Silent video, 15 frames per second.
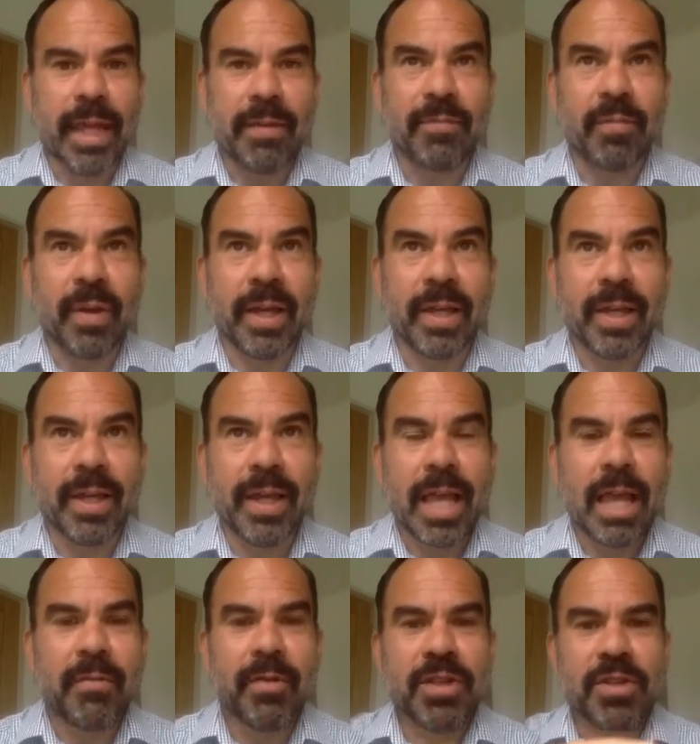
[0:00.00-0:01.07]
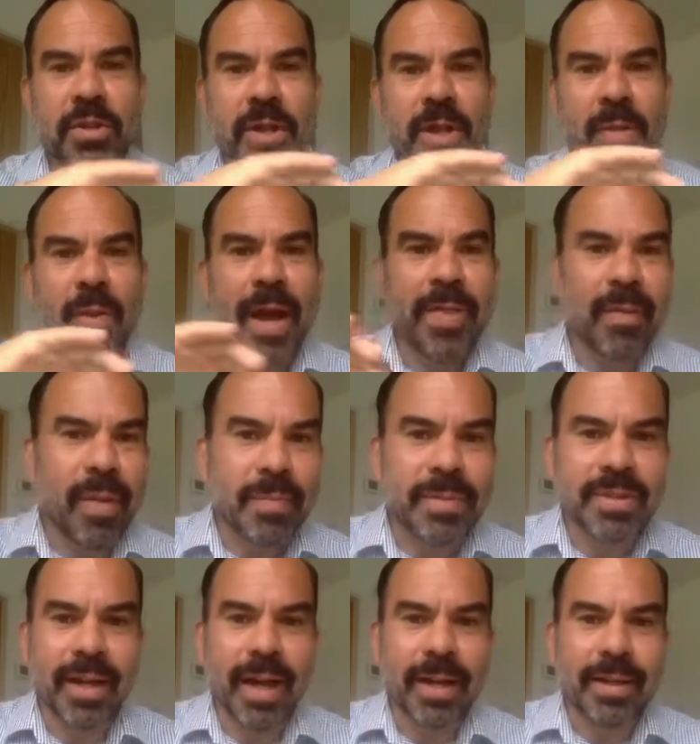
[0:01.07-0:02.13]
if we took away the
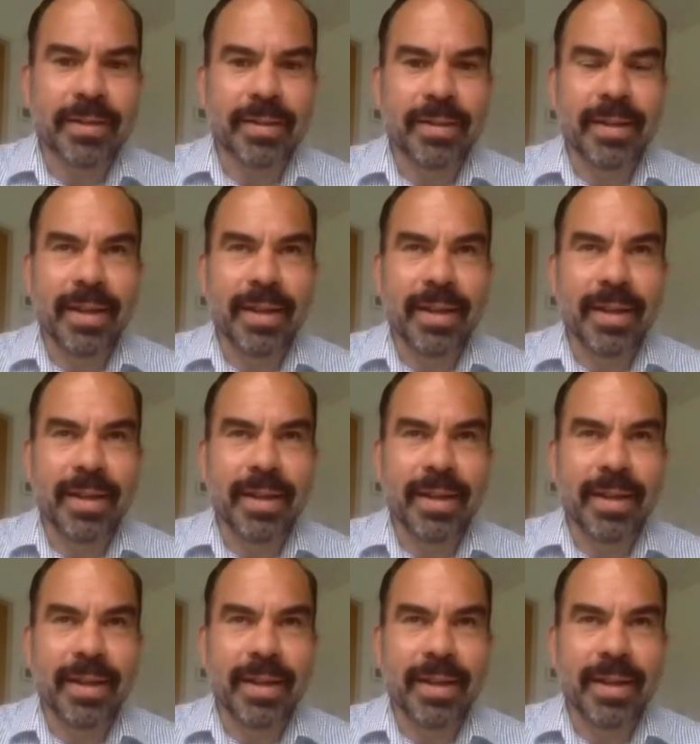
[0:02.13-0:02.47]
website